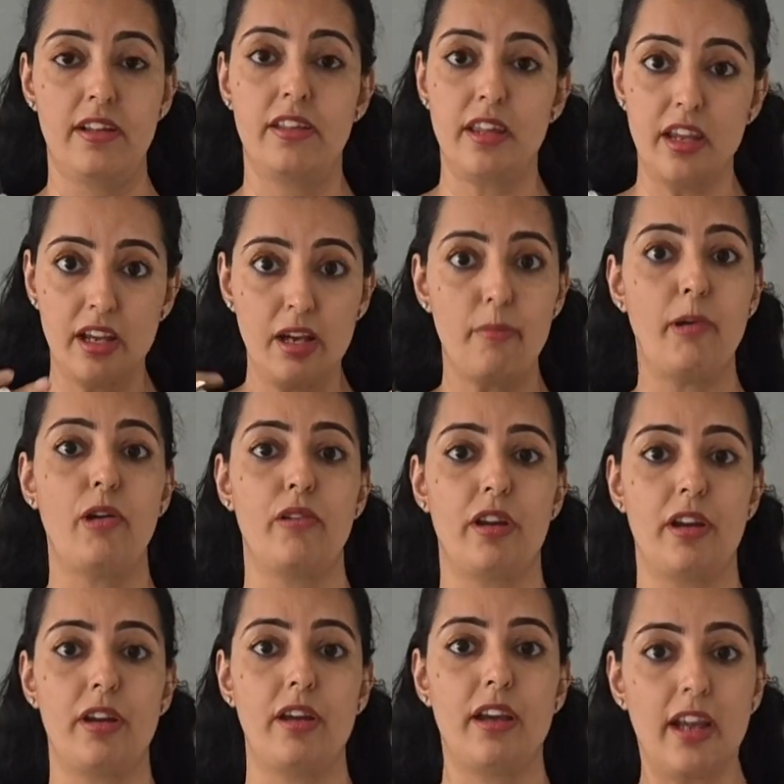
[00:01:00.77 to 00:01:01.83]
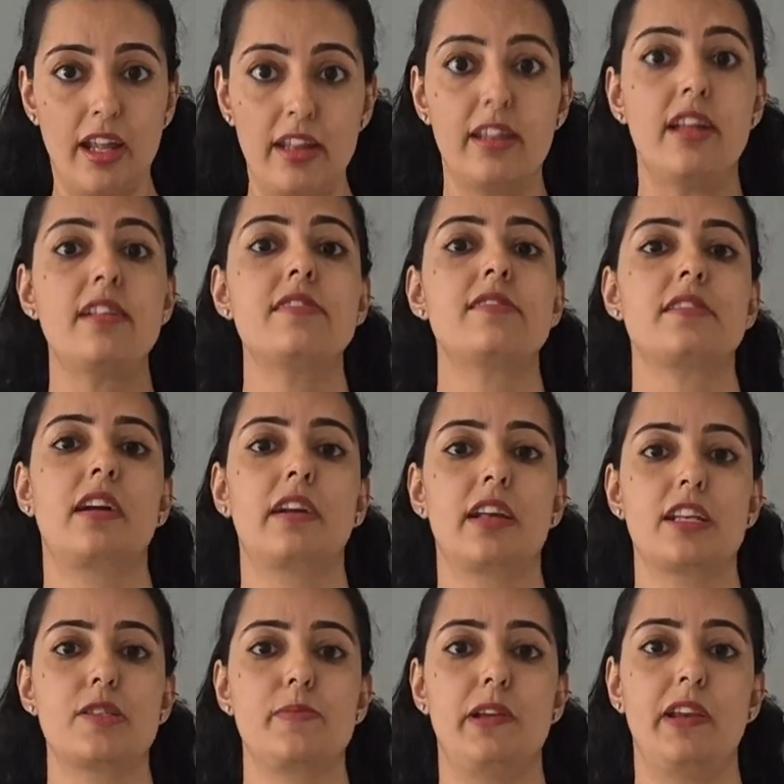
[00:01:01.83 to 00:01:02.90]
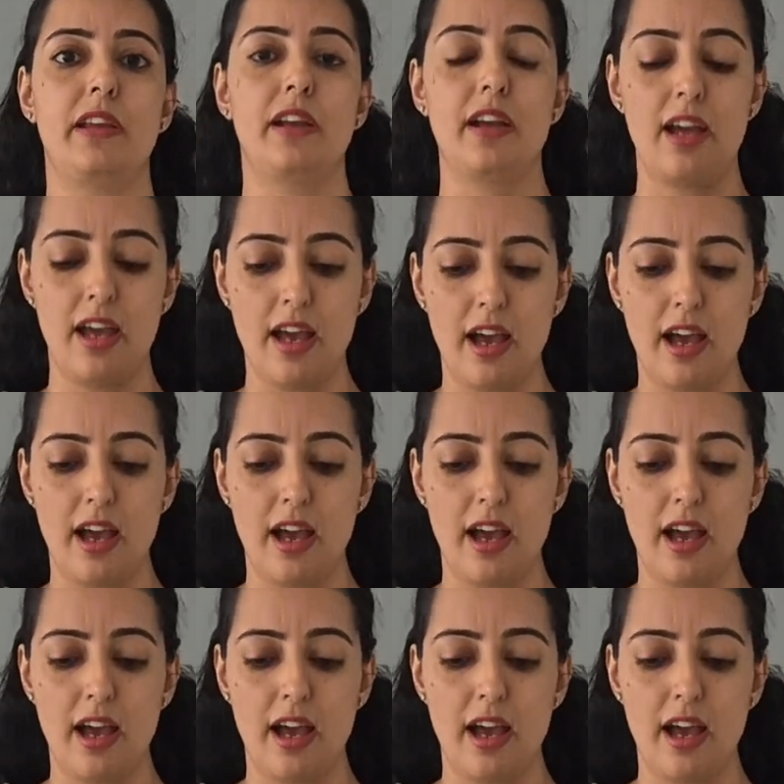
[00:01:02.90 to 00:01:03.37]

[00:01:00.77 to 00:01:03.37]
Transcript: think about it and then start explaining.